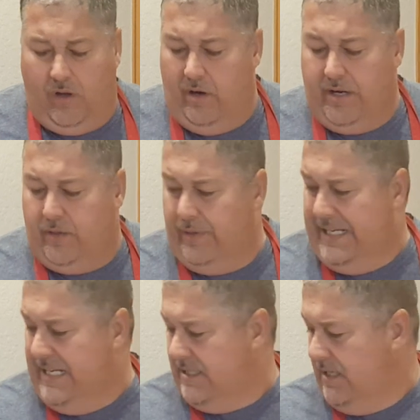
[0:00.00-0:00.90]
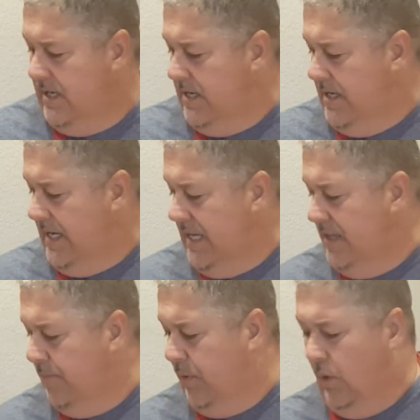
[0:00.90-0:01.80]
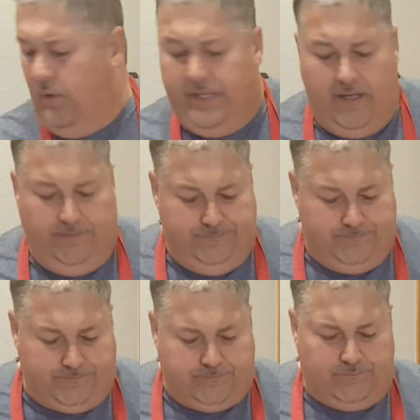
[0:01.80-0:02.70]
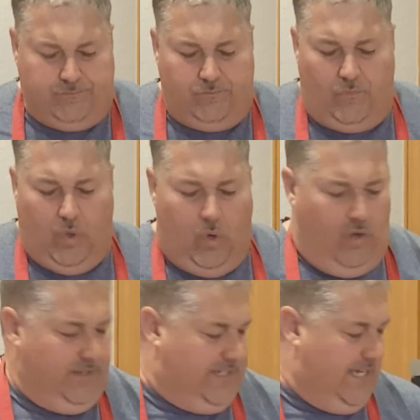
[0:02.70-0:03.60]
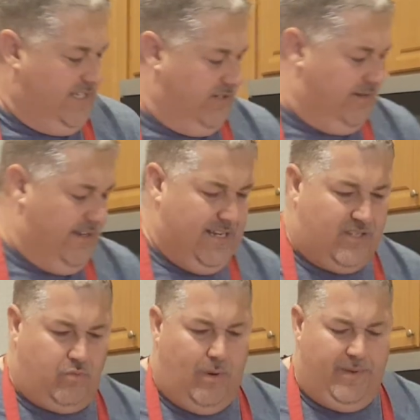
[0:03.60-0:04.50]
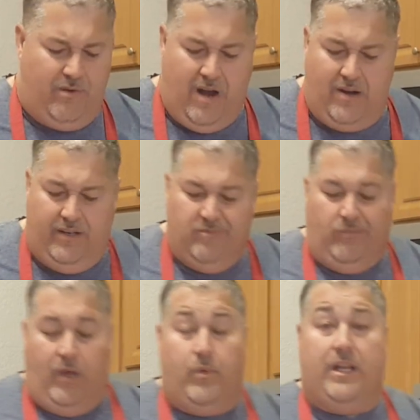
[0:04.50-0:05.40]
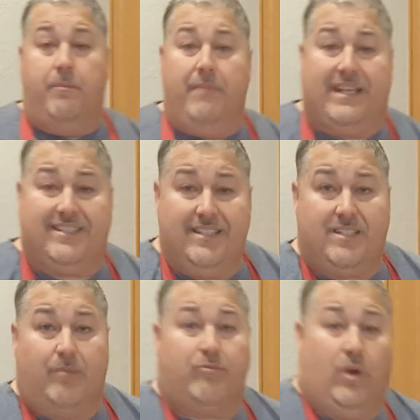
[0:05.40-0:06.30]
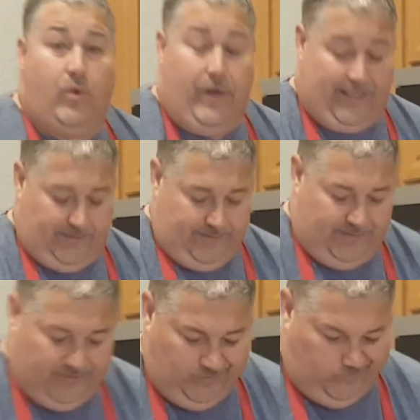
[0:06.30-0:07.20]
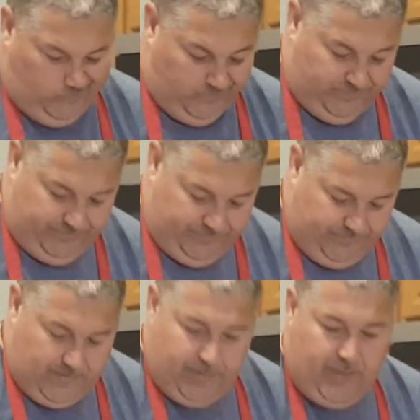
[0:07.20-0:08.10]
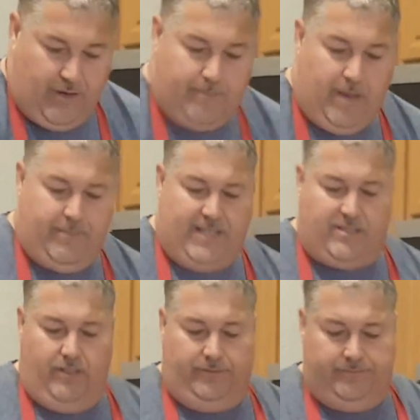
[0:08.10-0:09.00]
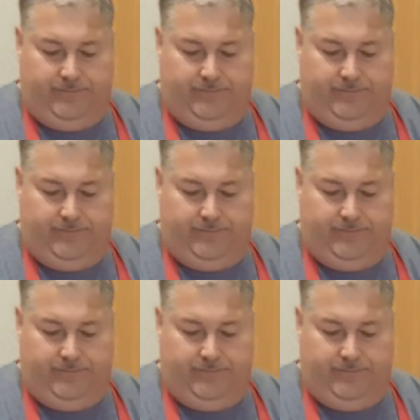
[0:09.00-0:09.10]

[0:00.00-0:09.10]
our ingredients in the pool here. All the kids are in there swimming around, and we're gonna mix this up real quick. Let me grab my mixer,